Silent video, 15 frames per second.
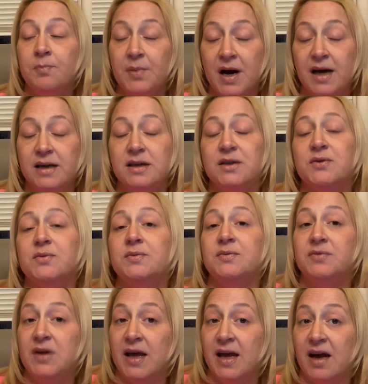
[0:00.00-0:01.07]
But
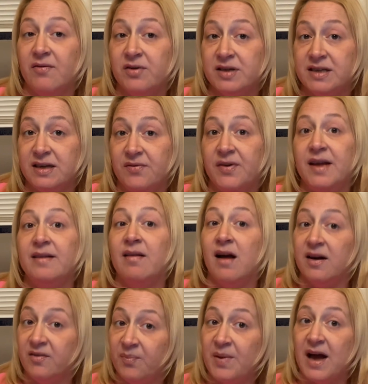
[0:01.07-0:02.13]
they have received a
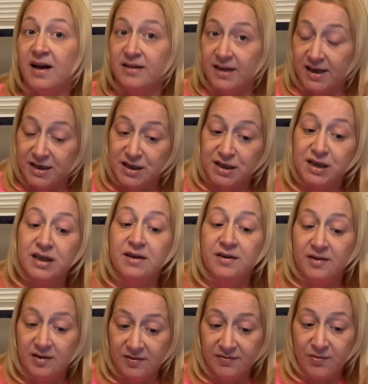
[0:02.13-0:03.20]
lot of backlash
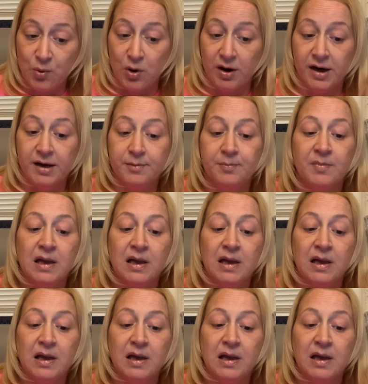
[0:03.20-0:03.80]
for it.